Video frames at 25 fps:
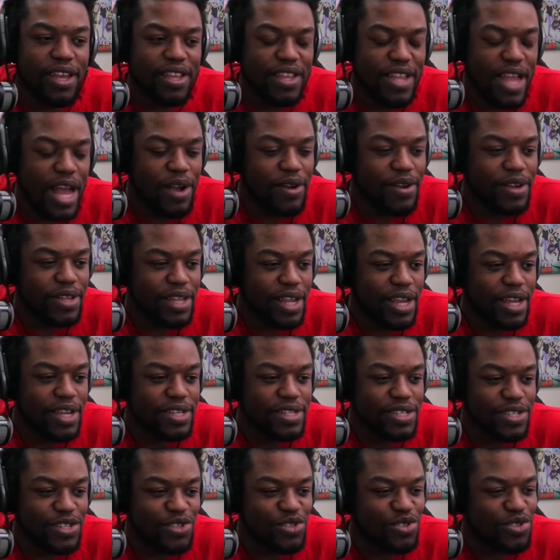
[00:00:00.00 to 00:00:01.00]

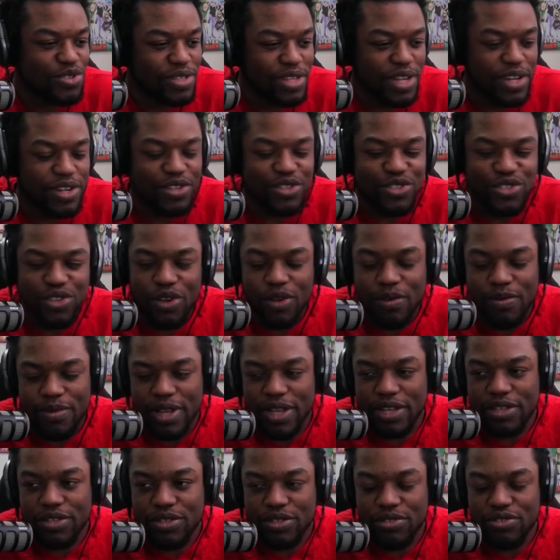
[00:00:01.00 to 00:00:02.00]
nowadays there's there's so
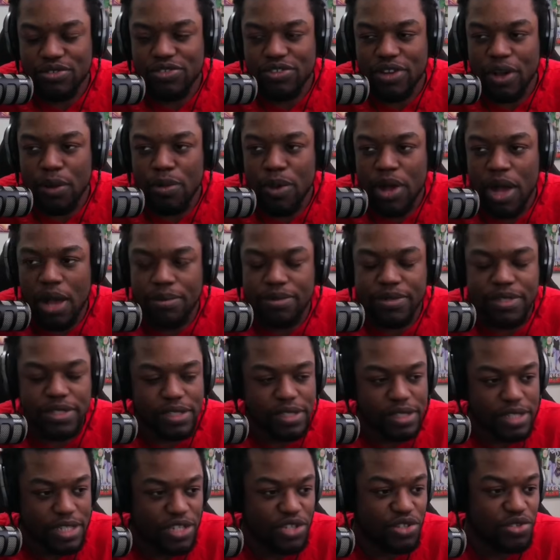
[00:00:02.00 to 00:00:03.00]
many two-drop
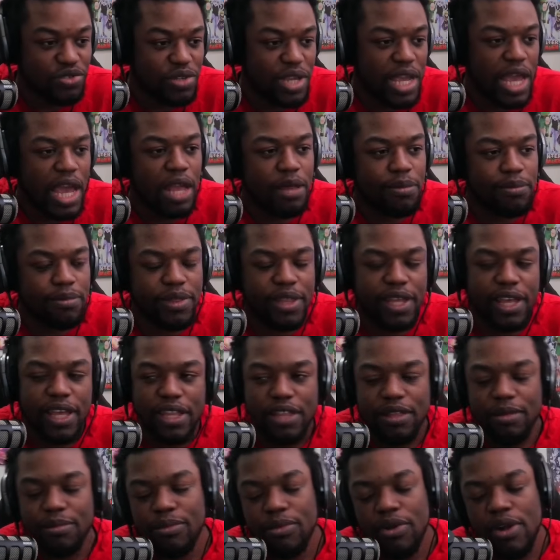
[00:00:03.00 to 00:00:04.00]
options that you can play
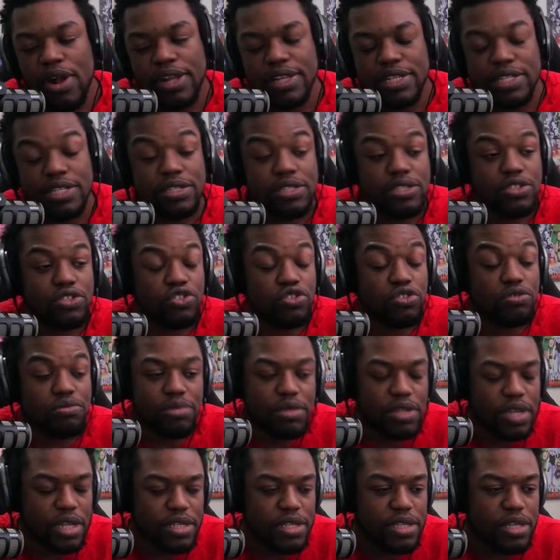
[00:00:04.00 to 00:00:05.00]
that Mirage isn't super
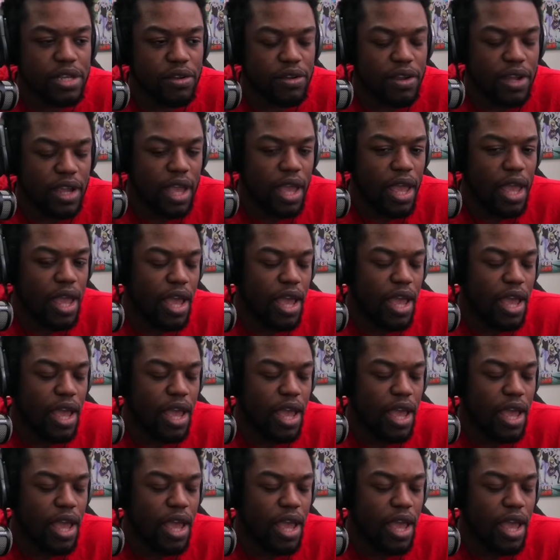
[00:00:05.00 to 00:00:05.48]
necessary.